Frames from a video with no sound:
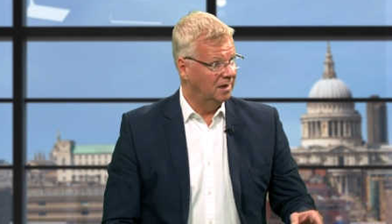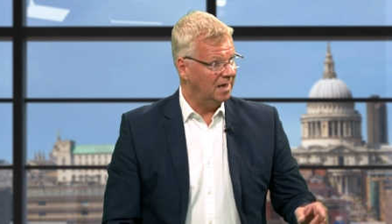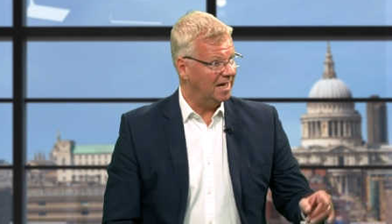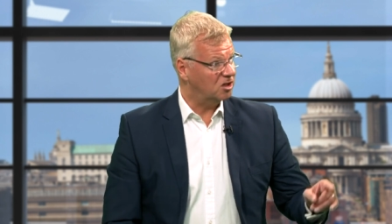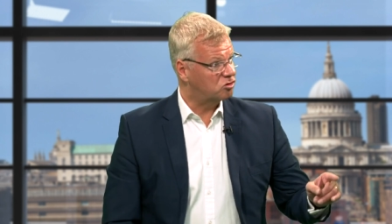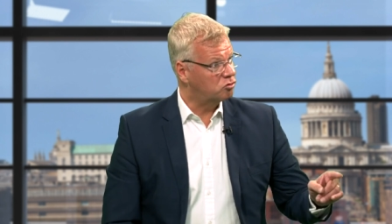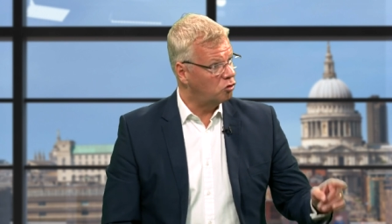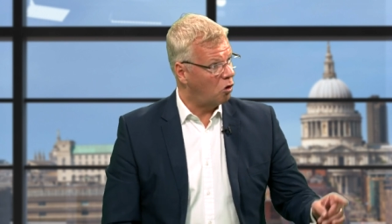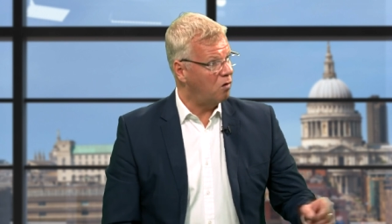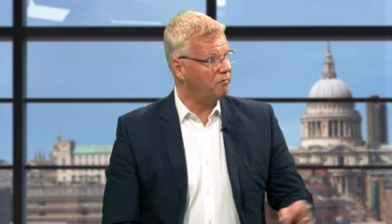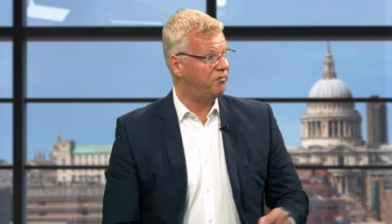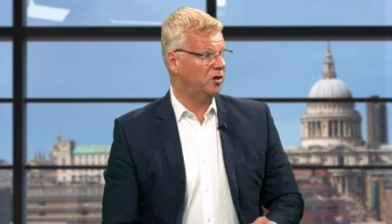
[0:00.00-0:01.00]
It's
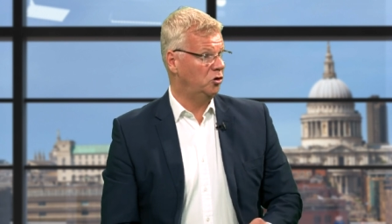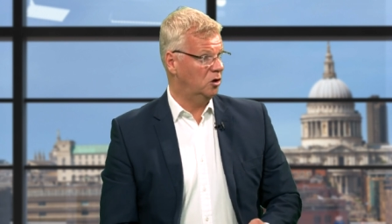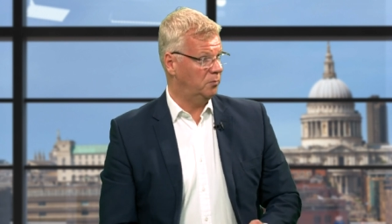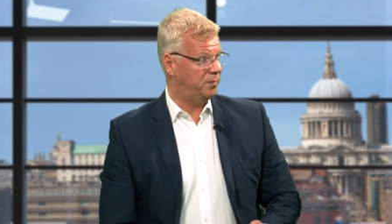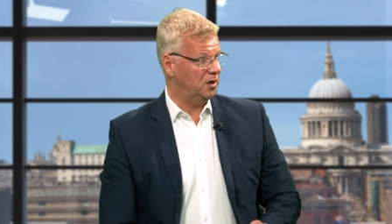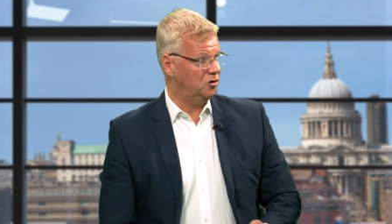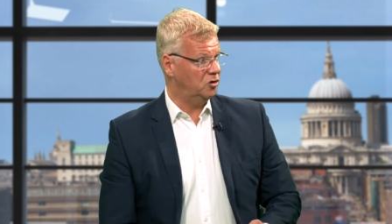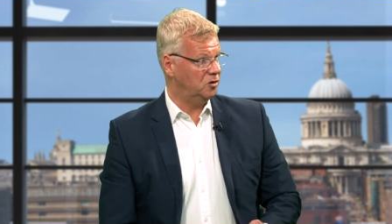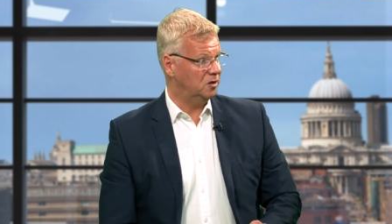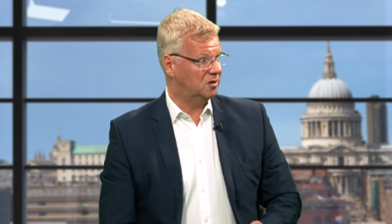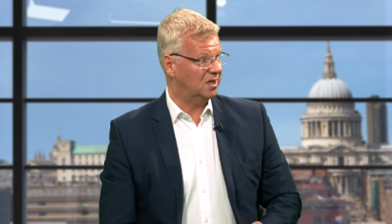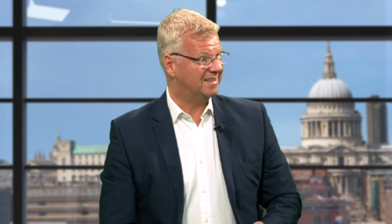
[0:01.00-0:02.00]
wrong for the European
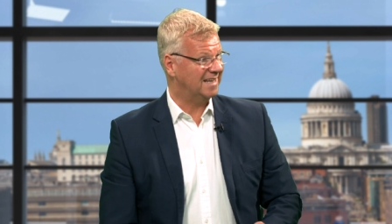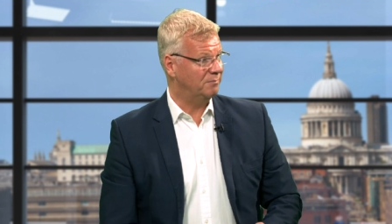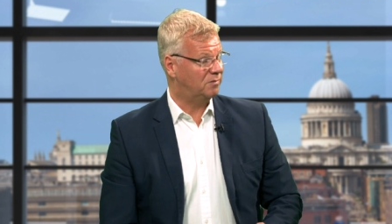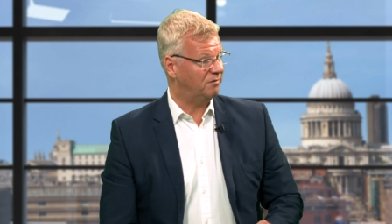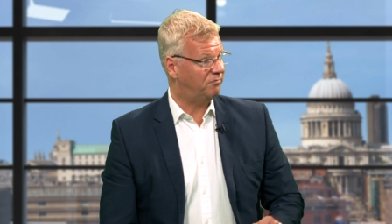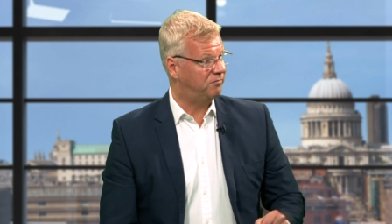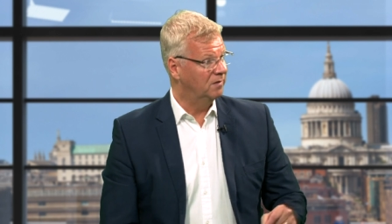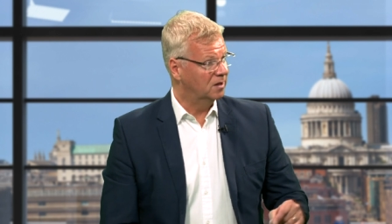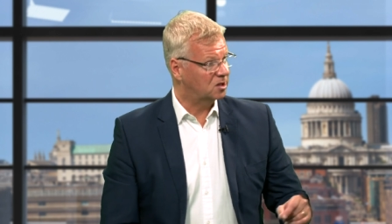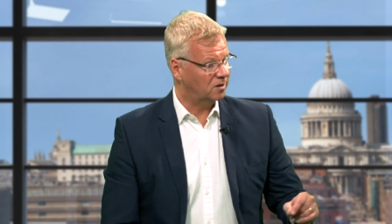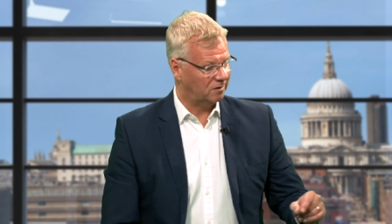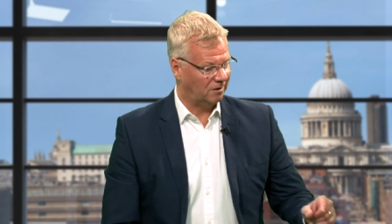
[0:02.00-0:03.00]
Union to attempt
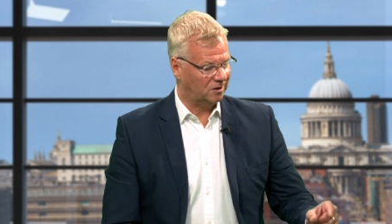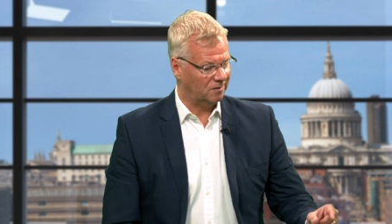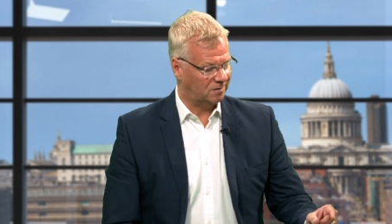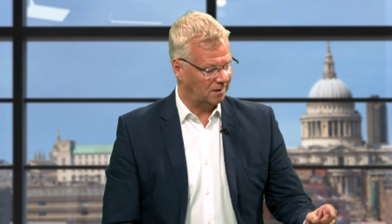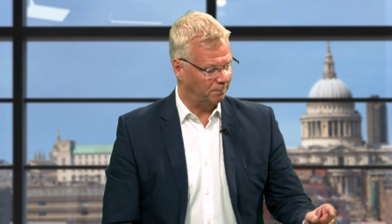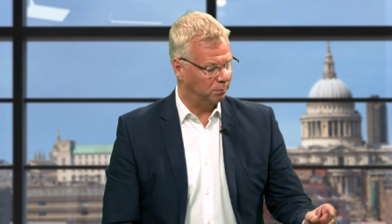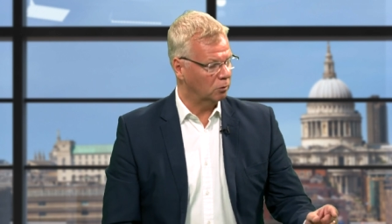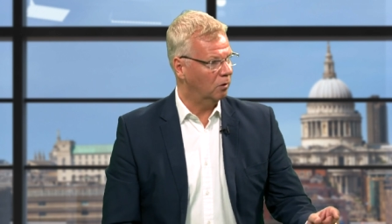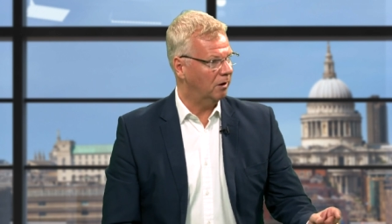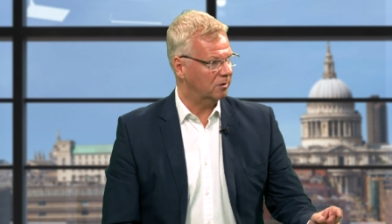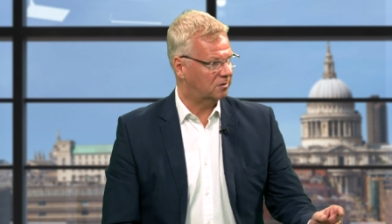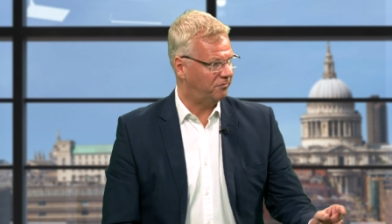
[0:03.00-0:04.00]
to blot
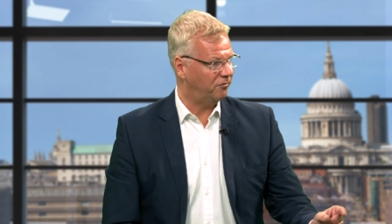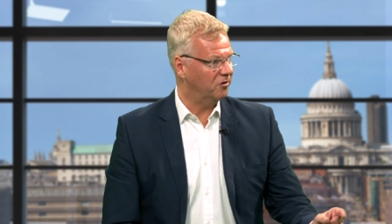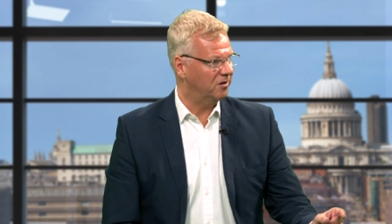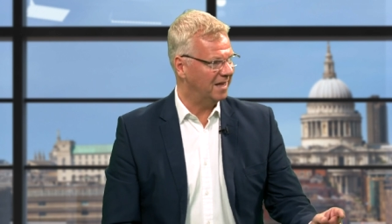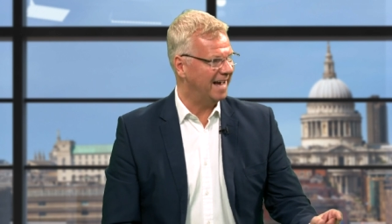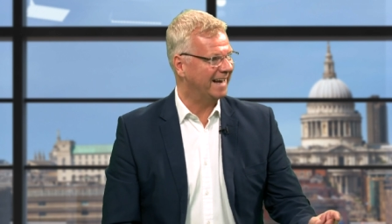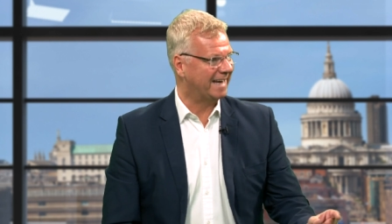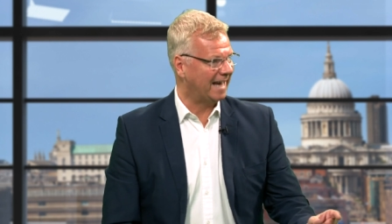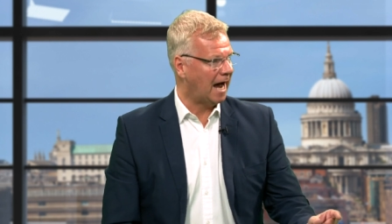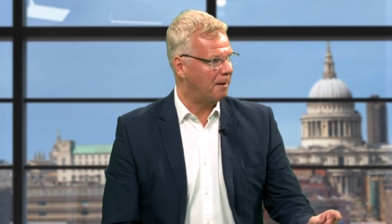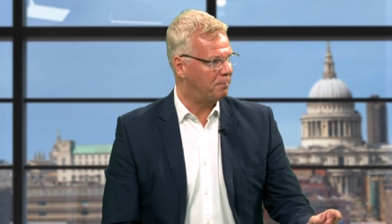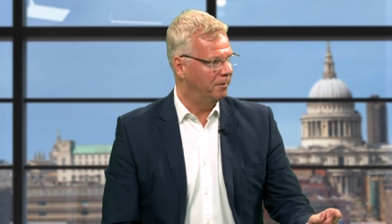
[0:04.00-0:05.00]
or to fund that
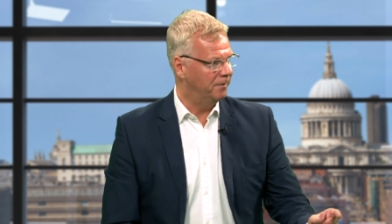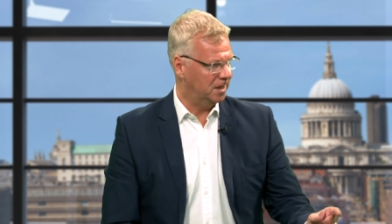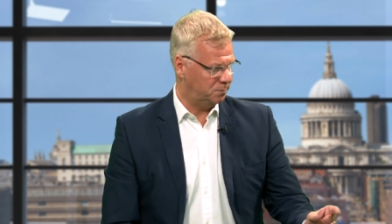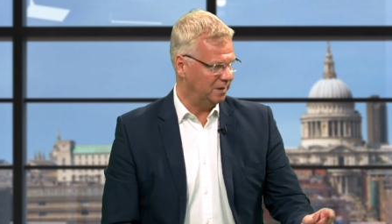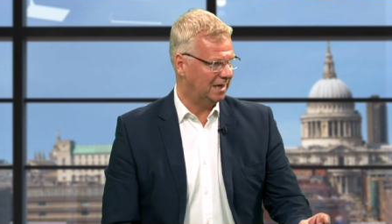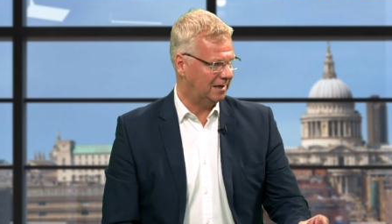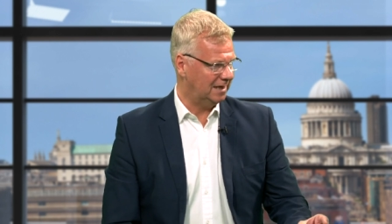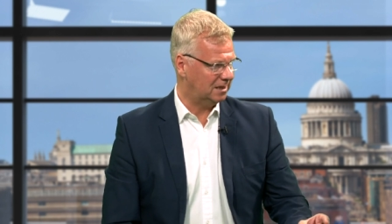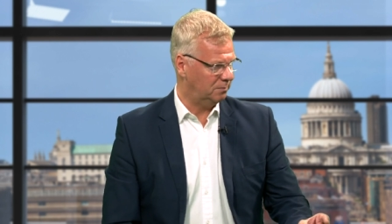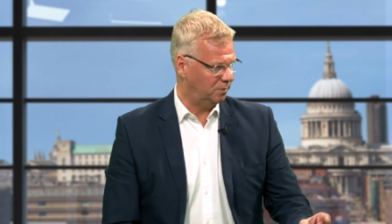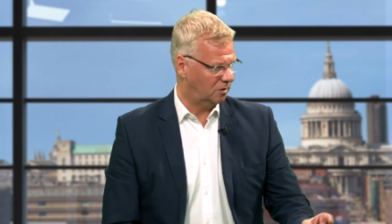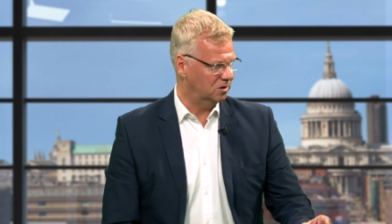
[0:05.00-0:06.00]
gap that's been
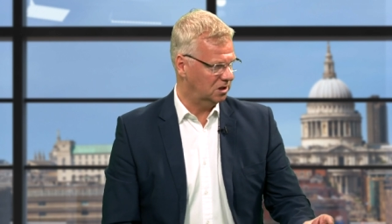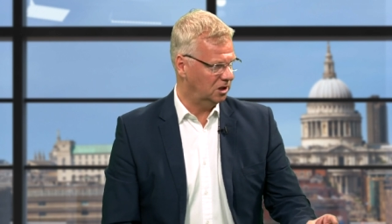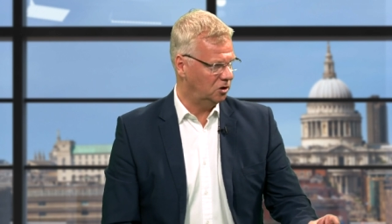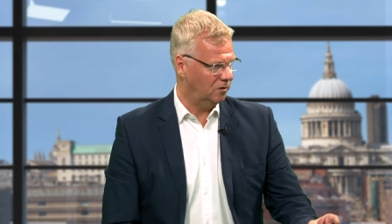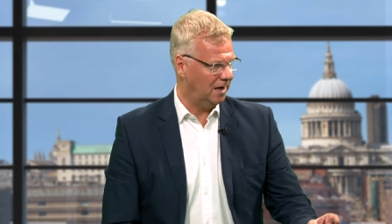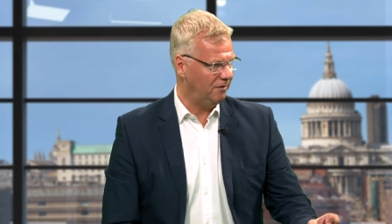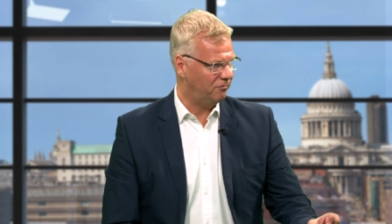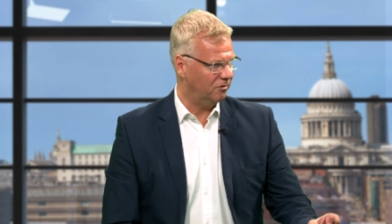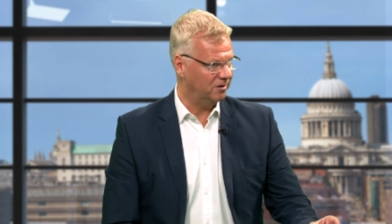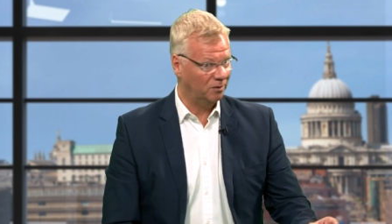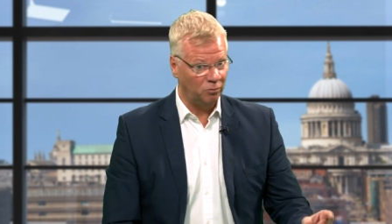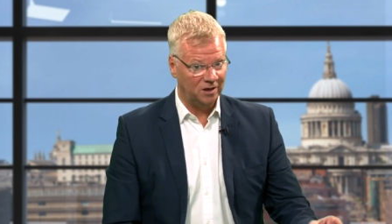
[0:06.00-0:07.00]
created because of the UN
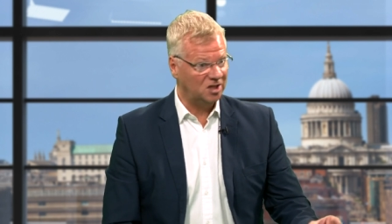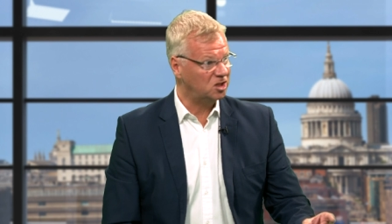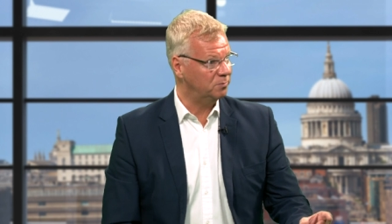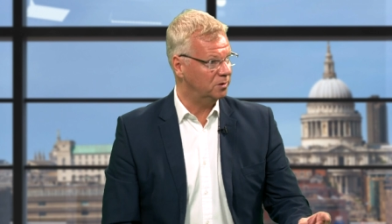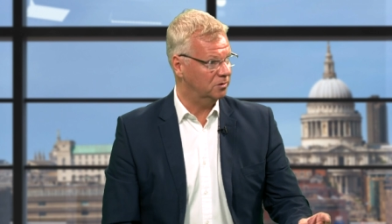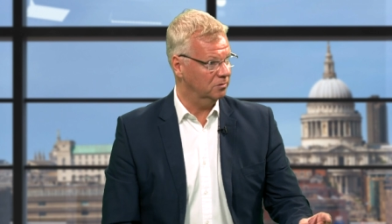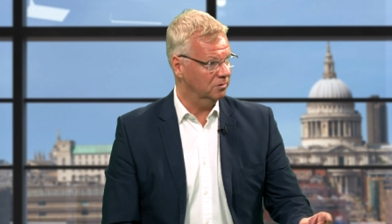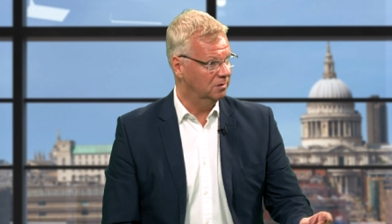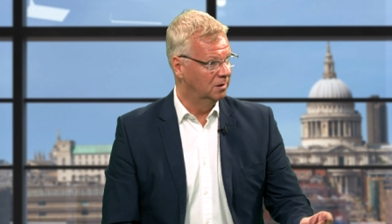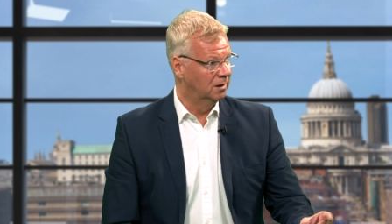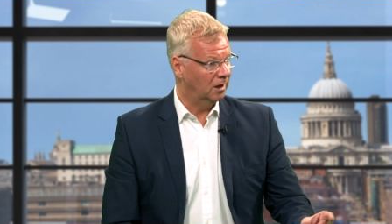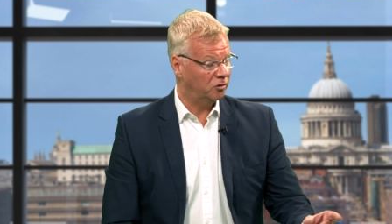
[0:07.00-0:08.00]
funding. What they should be doing,
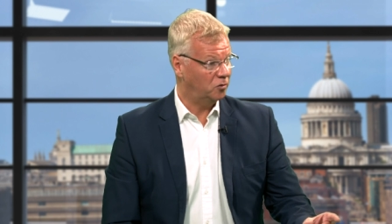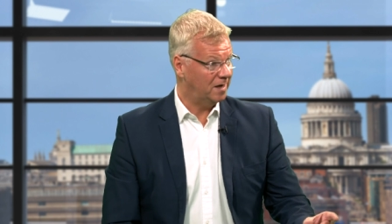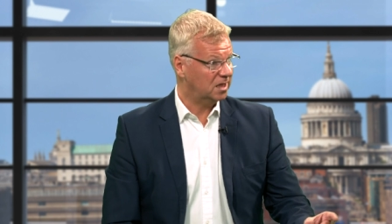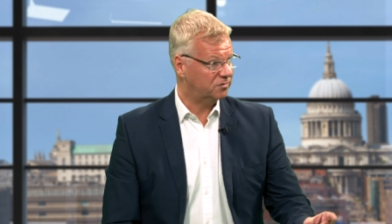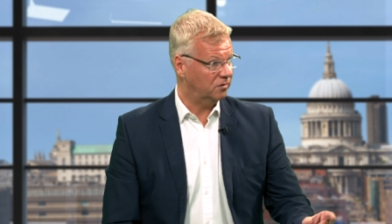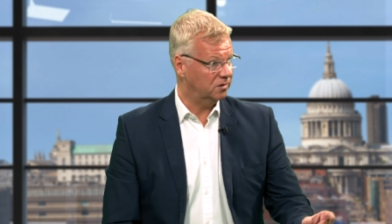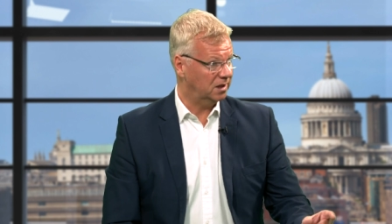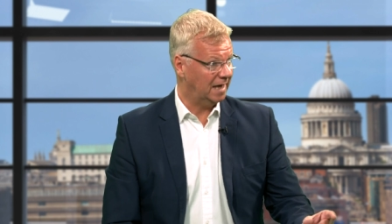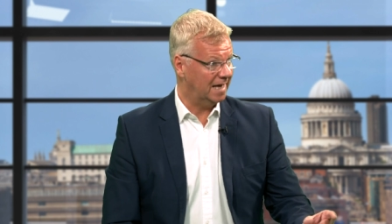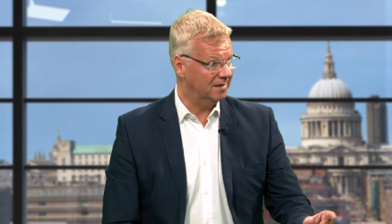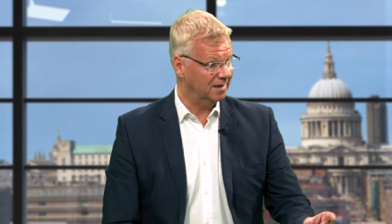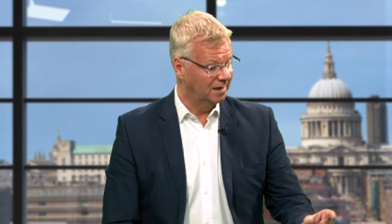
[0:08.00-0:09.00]
or the US funding
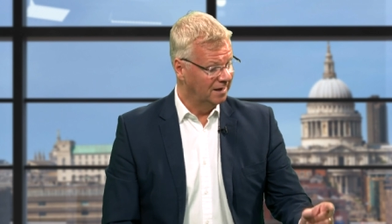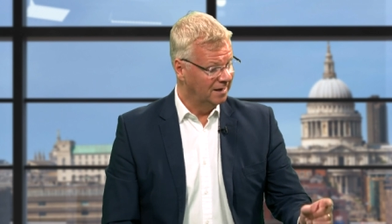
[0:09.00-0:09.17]
ending,